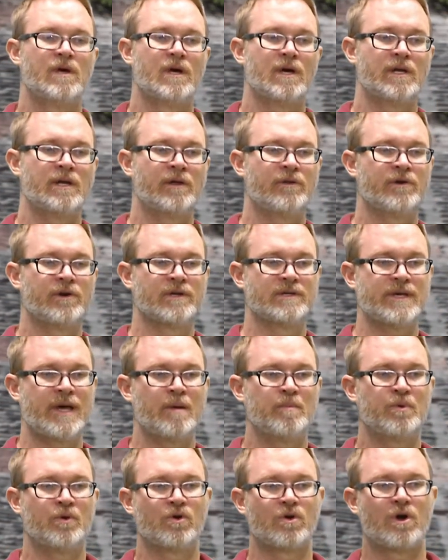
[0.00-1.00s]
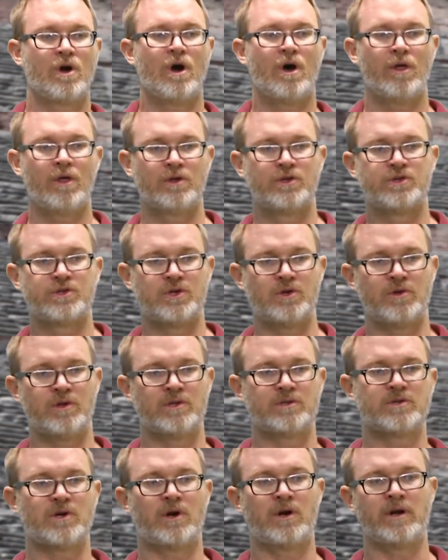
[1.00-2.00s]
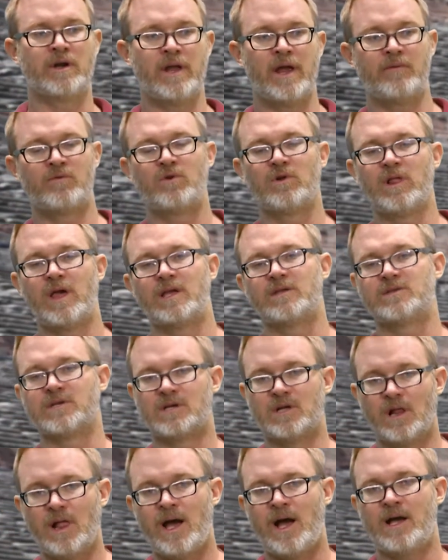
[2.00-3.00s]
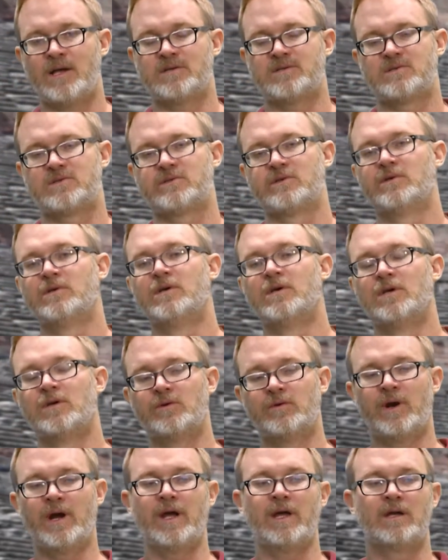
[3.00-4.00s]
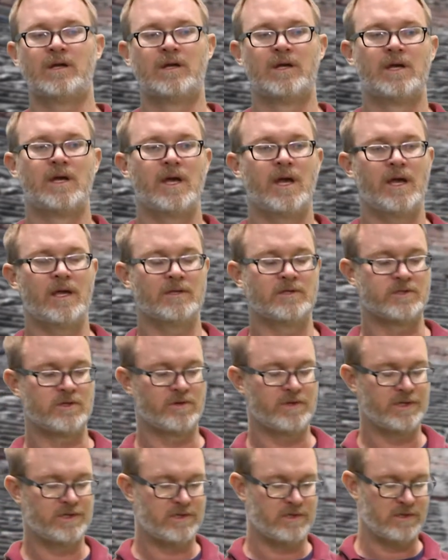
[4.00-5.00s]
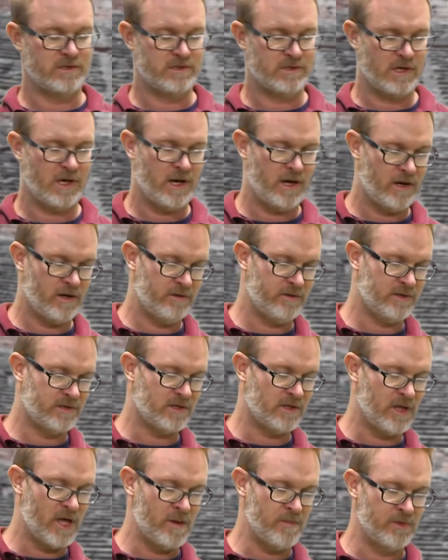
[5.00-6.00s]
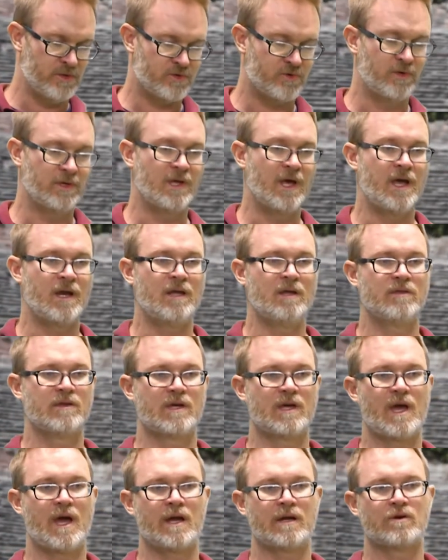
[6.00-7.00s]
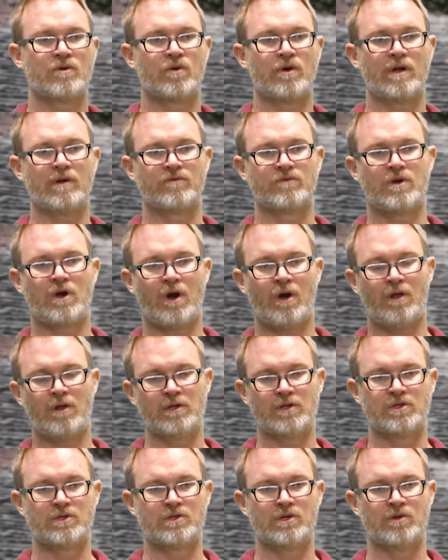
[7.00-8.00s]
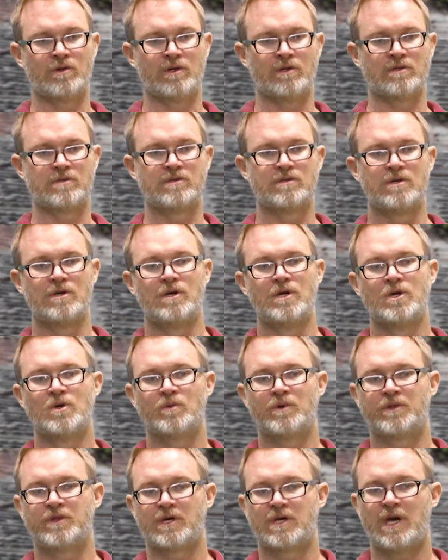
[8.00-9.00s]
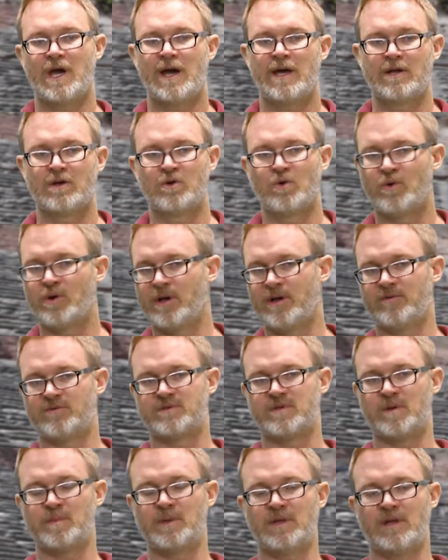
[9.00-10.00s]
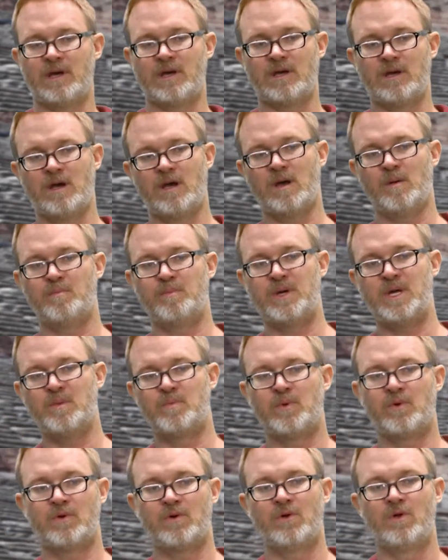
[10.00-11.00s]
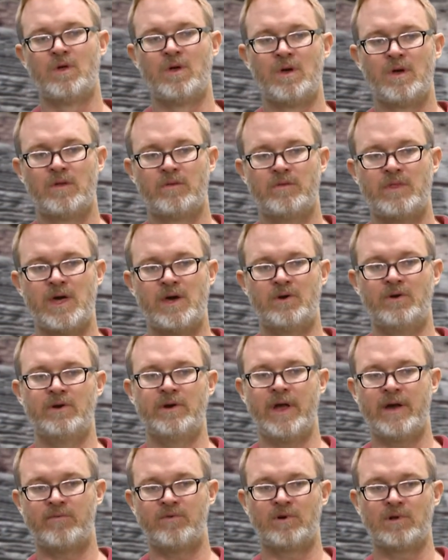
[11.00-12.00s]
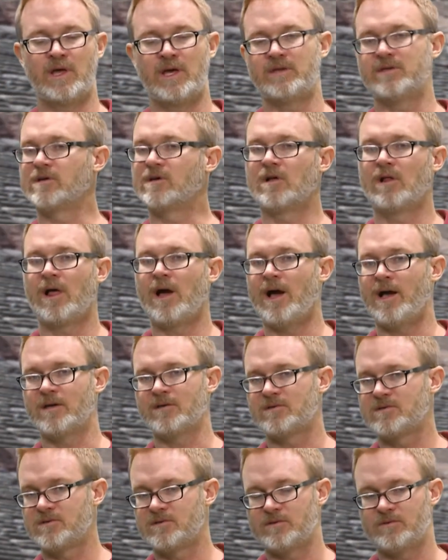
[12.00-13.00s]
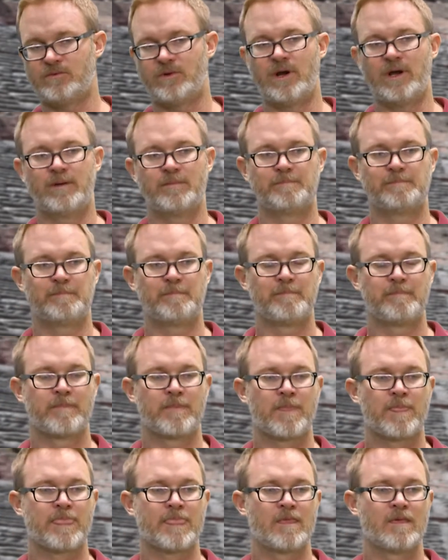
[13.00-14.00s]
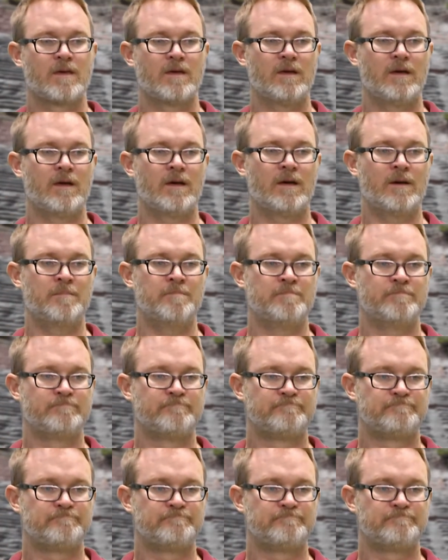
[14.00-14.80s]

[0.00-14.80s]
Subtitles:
Another example, college students are never late to class, right? And so this claim is relating the category of college students with the category of something like people that are never late to class, right? The